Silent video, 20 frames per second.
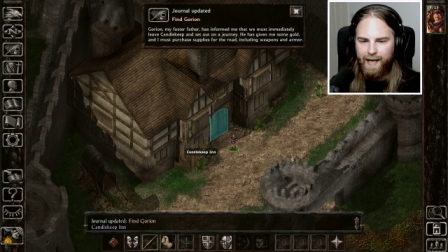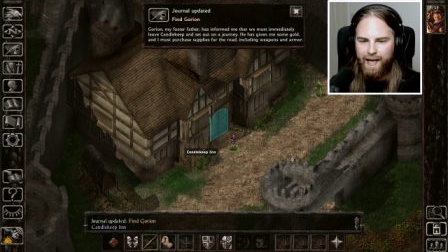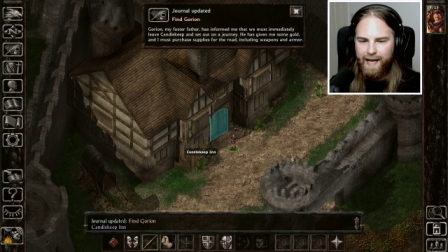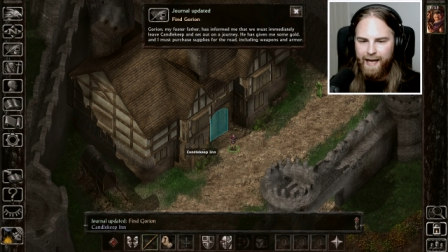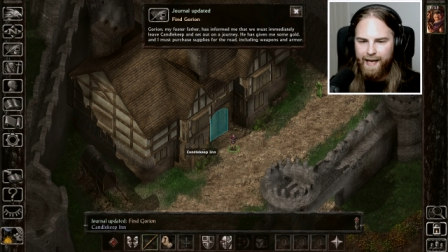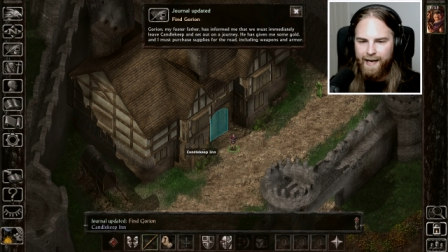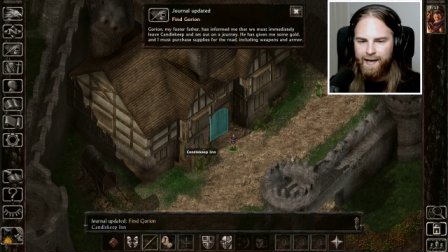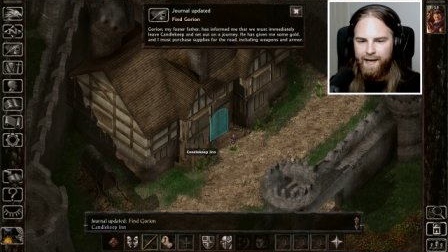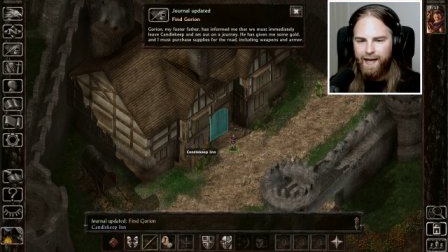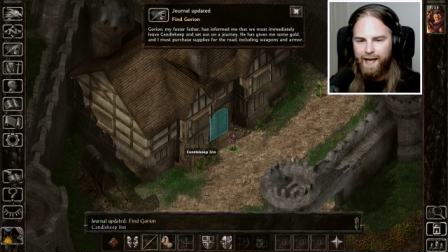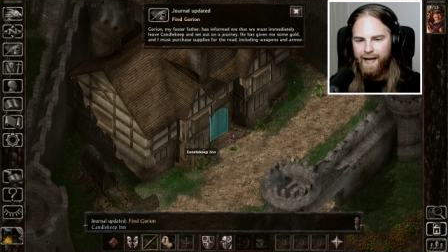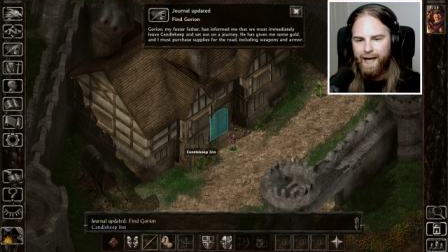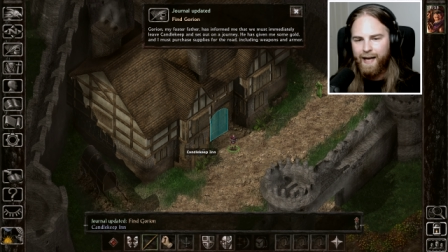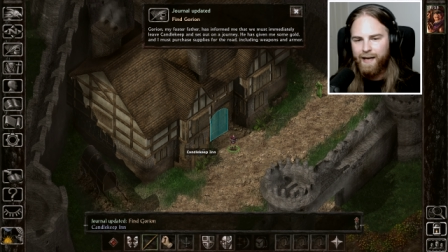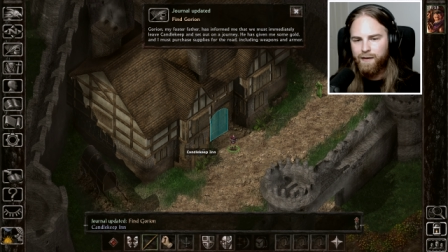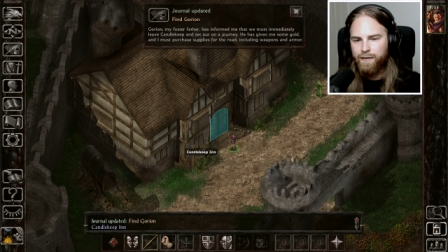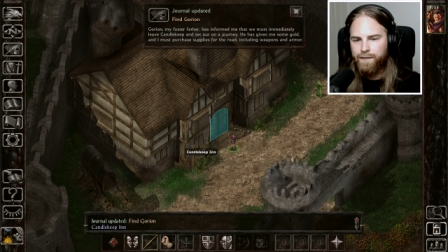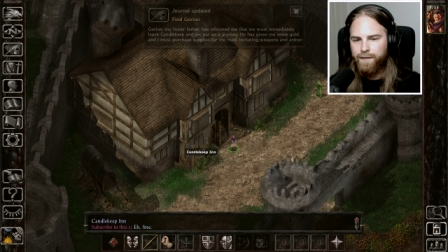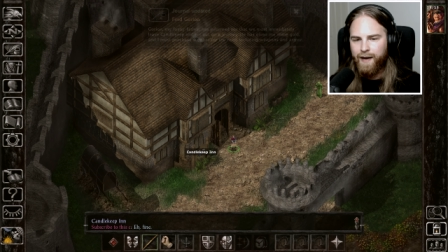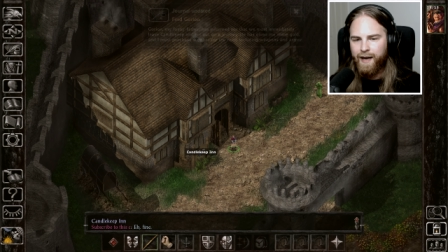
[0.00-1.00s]
Inn
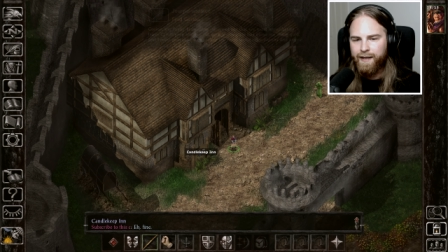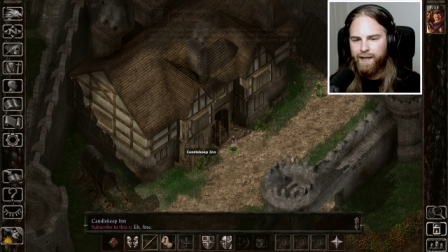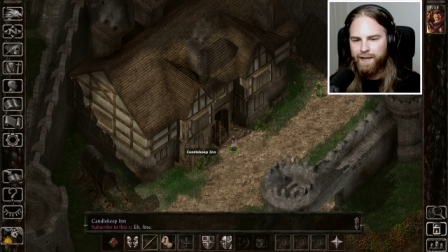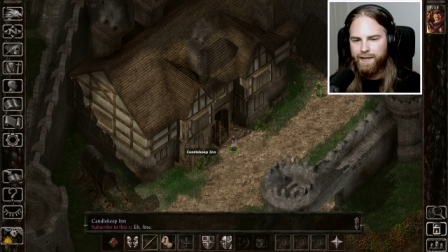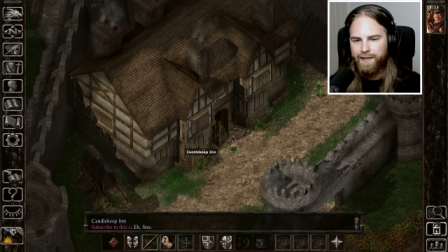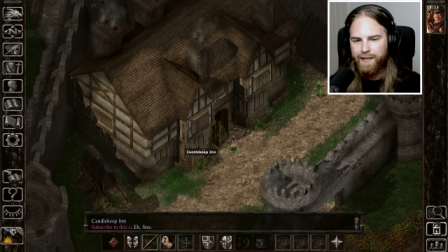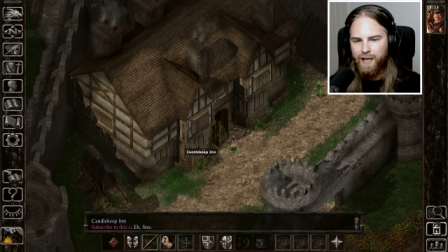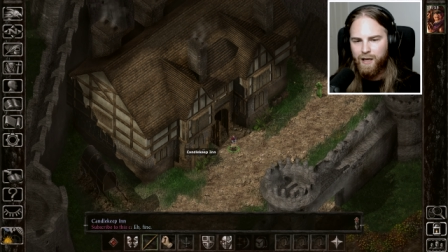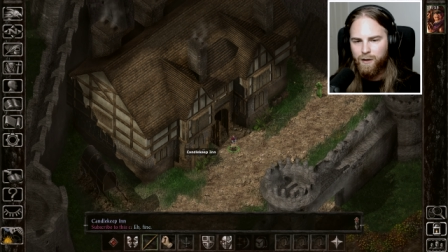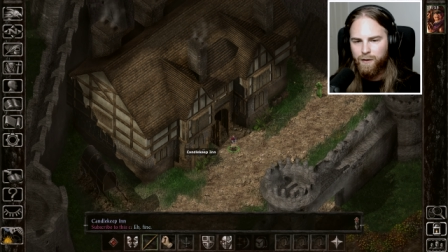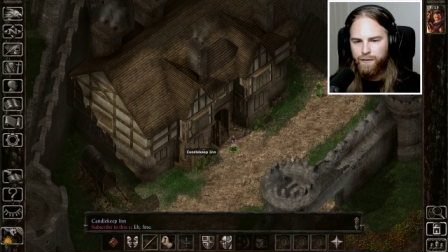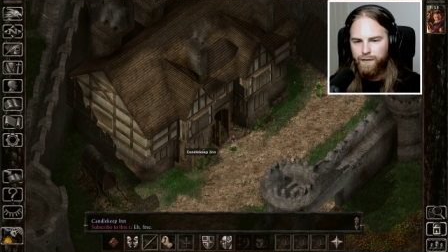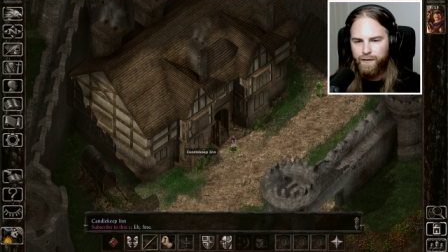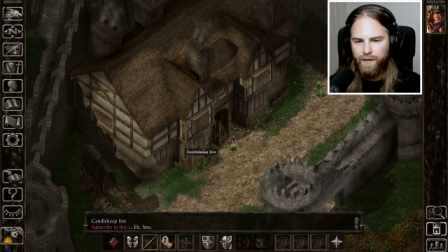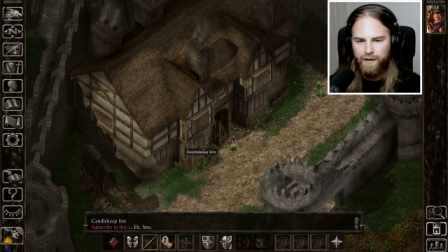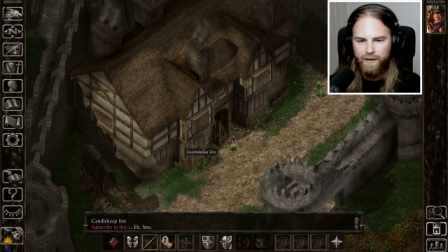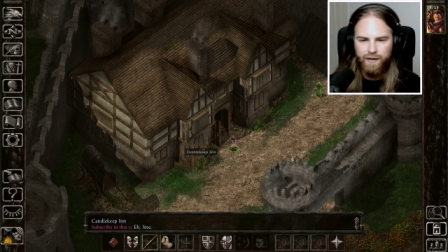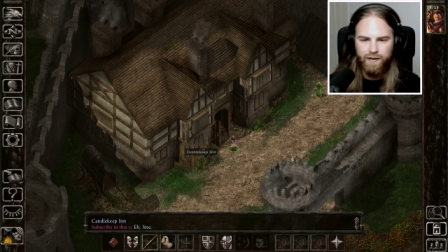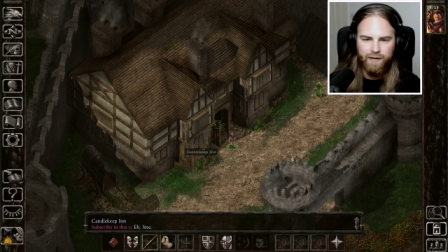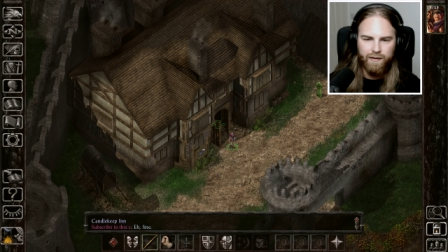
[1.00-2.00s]
and find ourselves
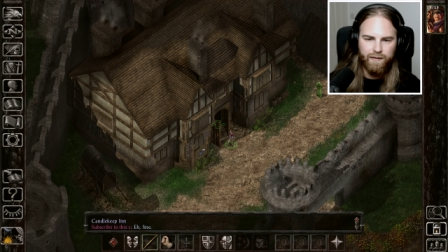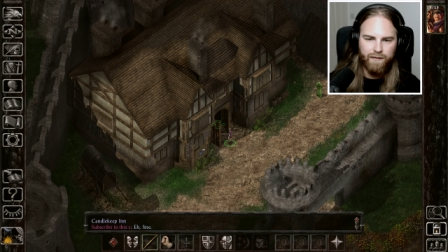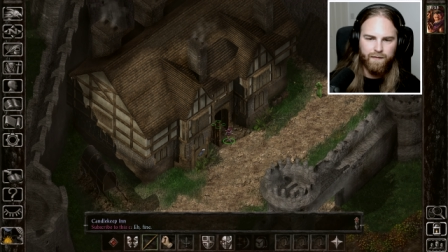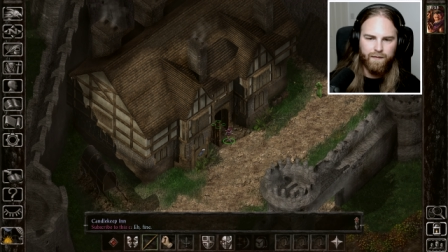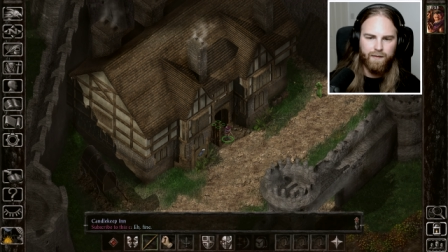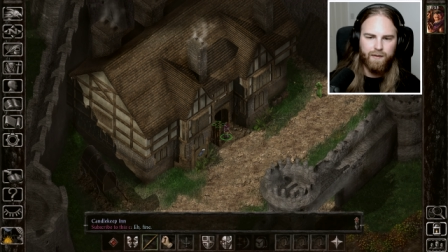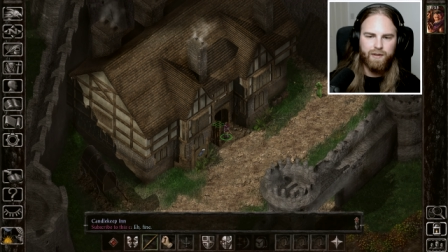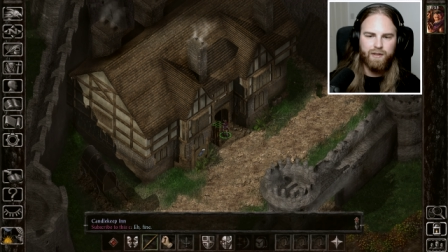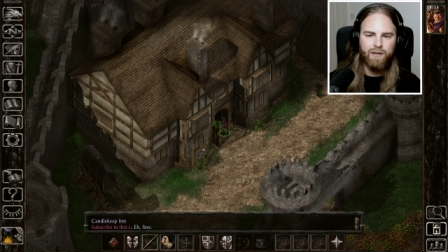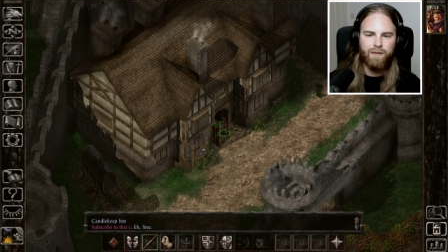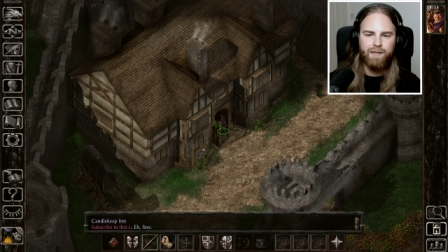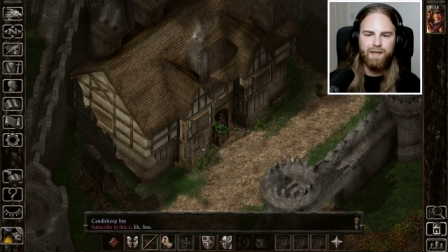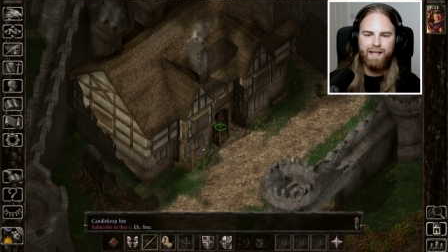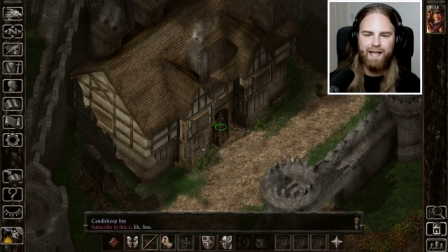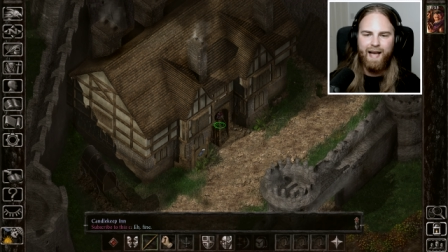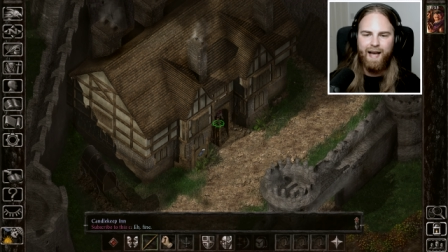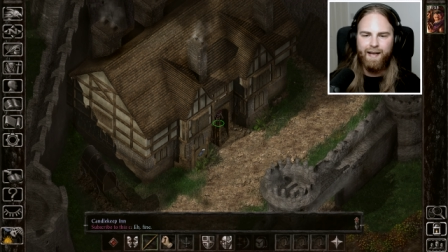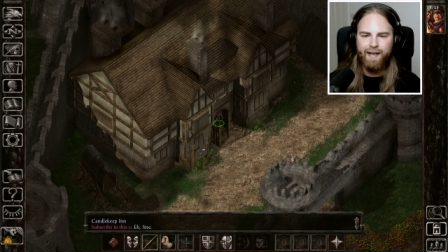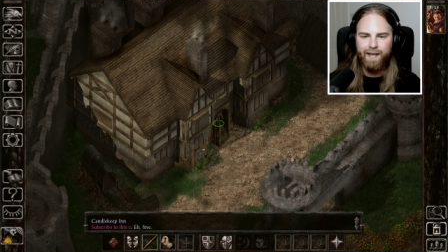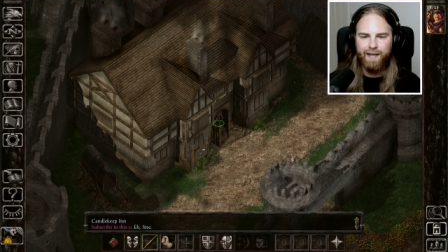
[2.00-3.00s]
some
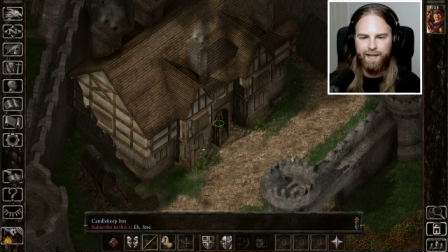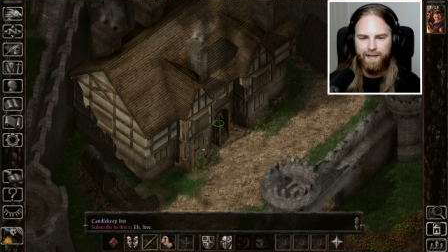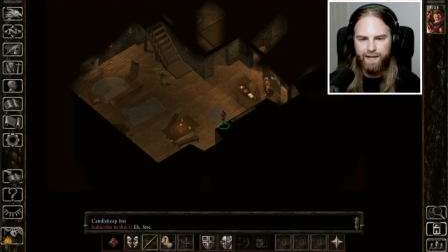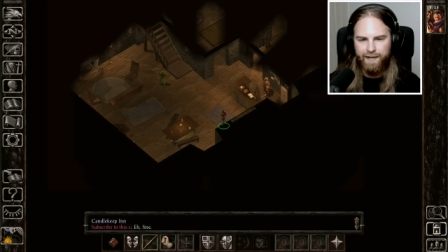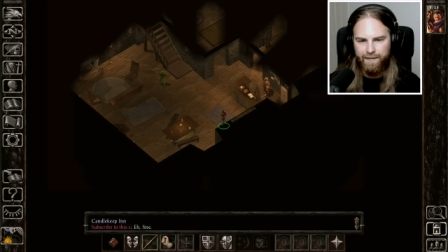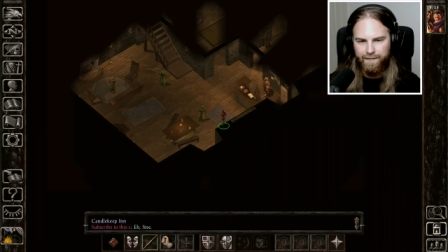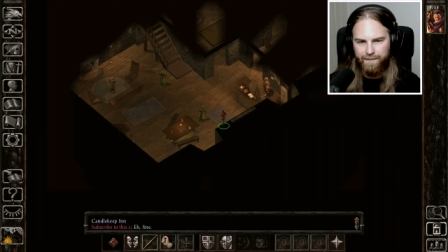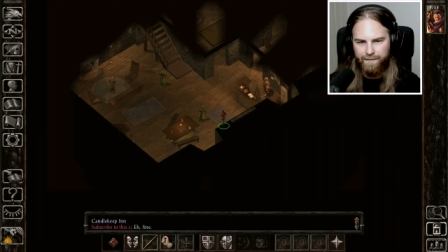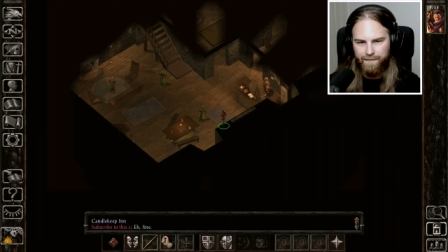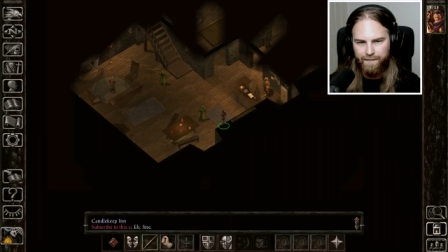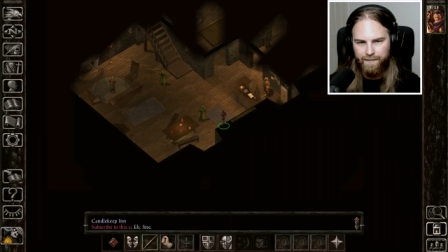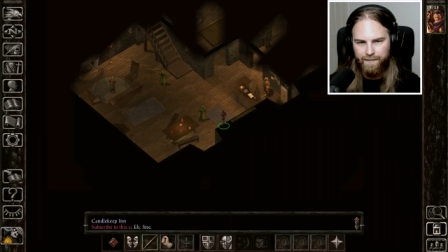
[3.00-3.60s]
daggers.